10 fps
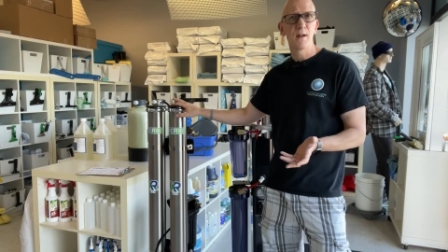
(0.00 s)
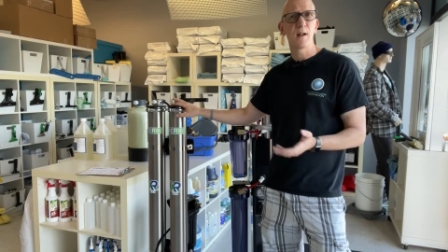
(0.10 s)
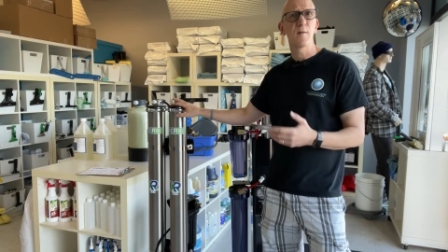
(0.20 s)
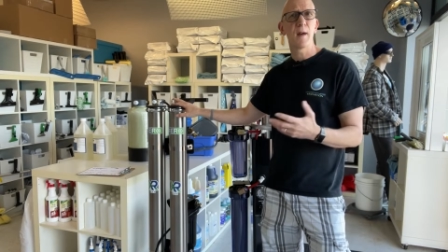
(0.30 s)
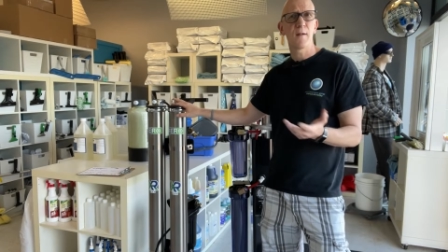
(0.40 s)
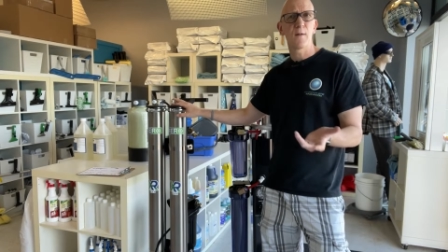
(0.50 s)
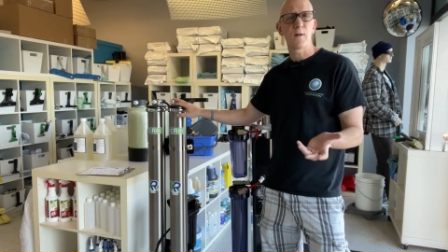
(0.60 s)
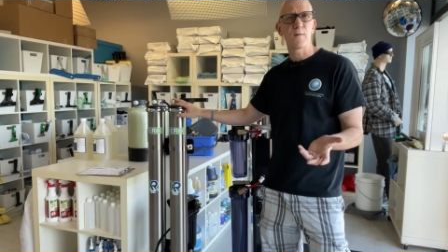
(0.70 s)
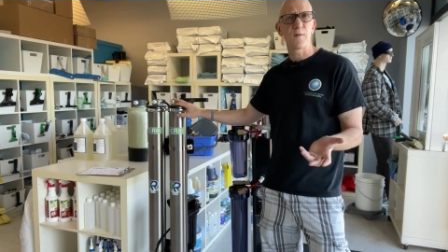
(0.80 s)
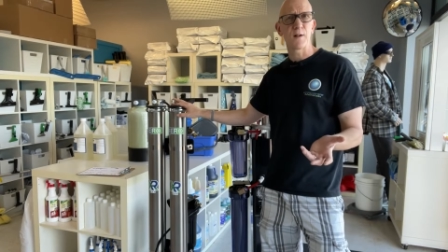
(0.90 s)
Now you may have
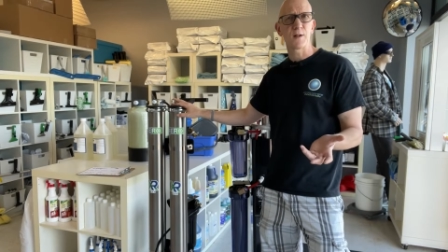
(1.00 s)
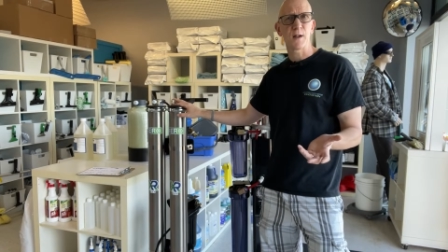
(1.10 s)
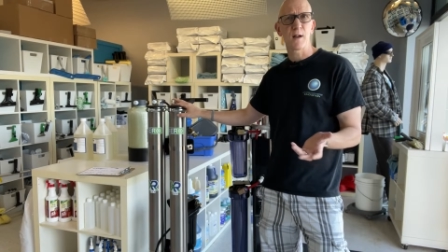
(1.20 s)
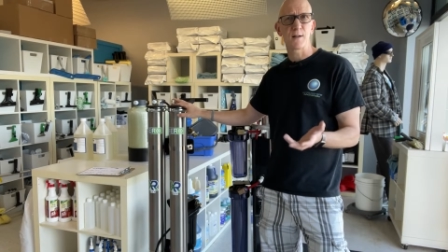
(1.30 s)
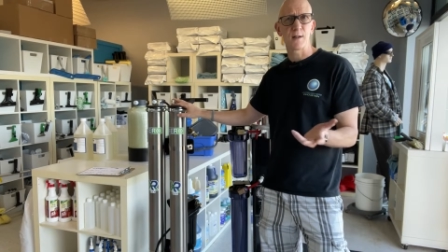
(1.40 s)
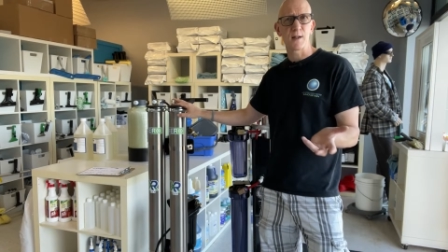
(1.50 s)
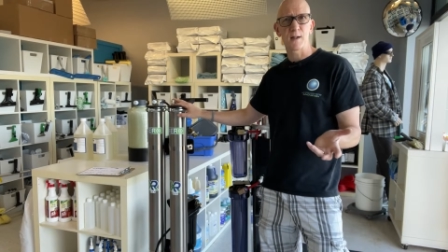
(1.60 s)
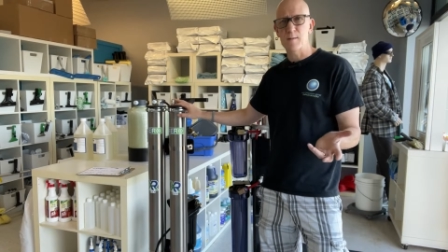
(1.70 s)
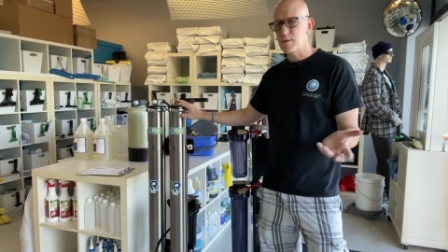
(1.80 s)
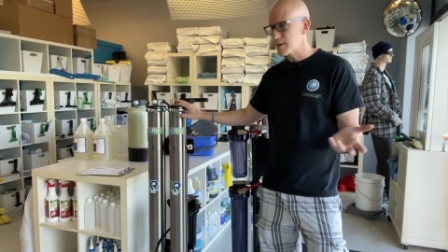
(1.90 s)
heard flushing on
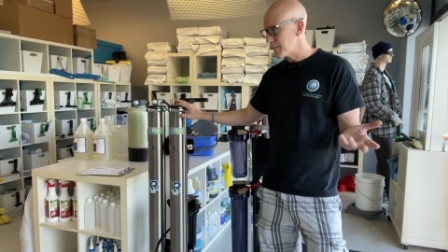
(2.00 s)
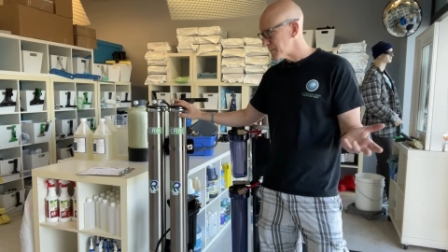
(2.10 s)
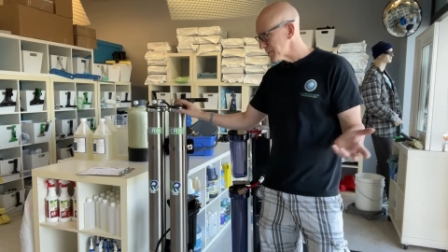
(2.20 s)
systems,